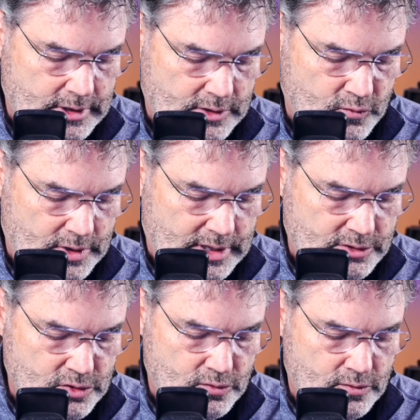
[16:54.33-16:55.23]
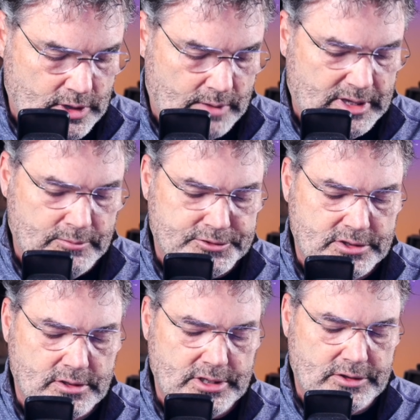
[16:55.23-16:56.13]
and when I do, I'm able
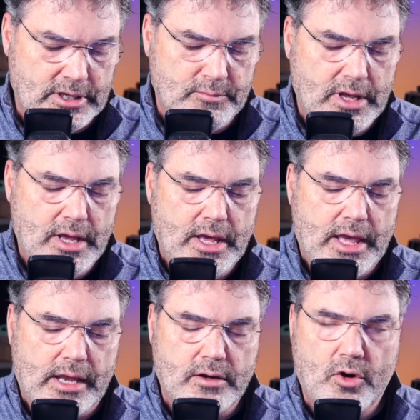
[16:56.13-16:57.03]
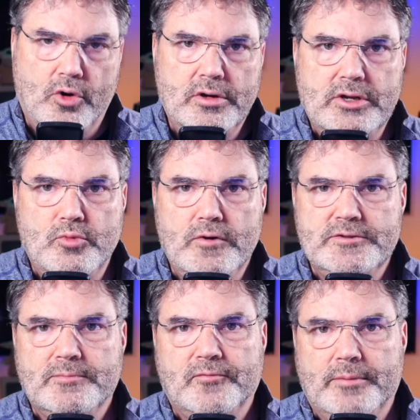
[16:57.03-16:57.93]
to delete them, and it only
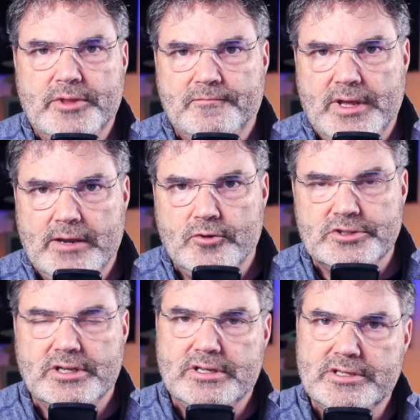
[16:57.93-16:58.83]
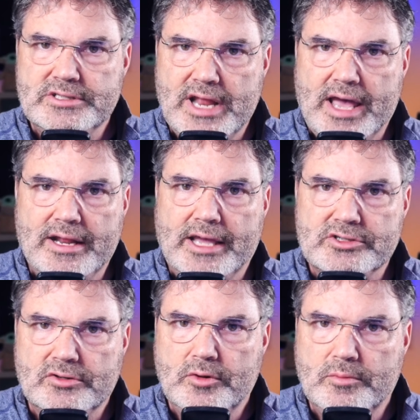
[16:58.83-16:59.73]
removes them from the favorites. It does not actually